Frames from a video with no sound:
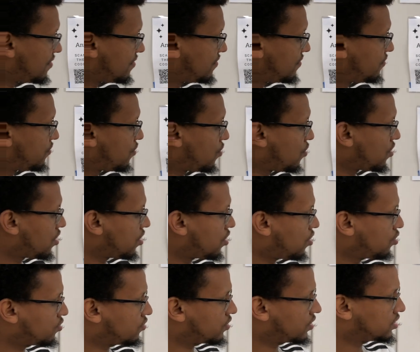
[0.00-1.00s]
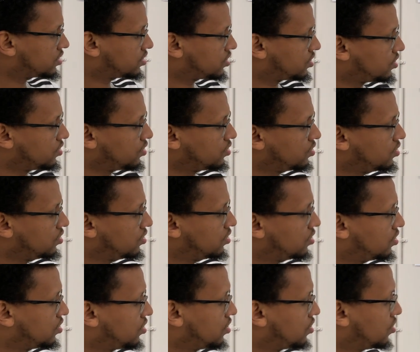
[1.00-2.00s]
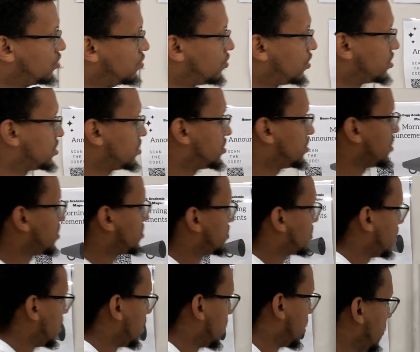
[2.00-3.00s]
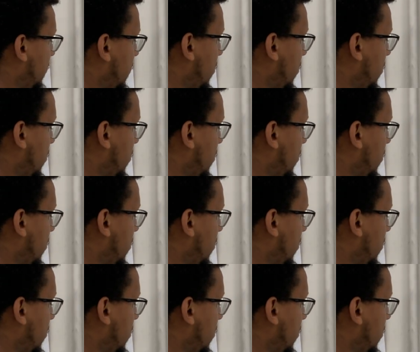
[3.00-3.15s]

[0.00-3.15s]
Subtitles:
4 over 2, which is just going to give